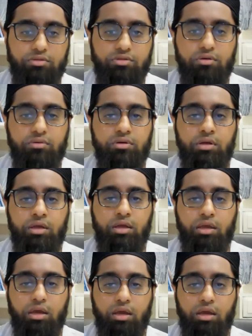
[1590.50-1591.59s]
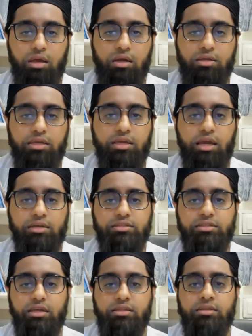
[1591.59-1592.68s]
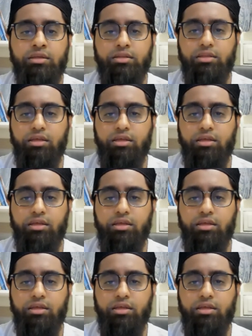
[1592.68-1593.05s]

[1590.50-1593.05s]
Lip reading: So he actually said